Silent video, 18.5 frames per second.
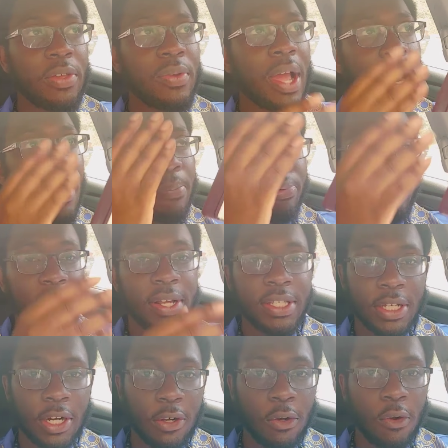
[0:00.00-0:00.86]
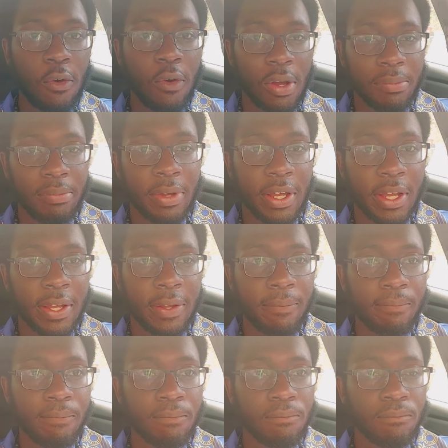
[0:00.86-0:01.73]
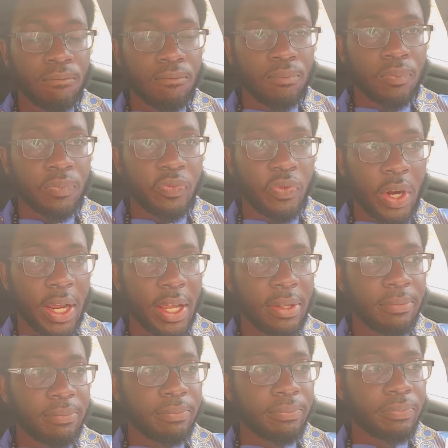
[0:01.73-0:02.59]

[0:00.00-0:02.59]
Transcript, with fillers: You got to pray to the Lord, man. Right?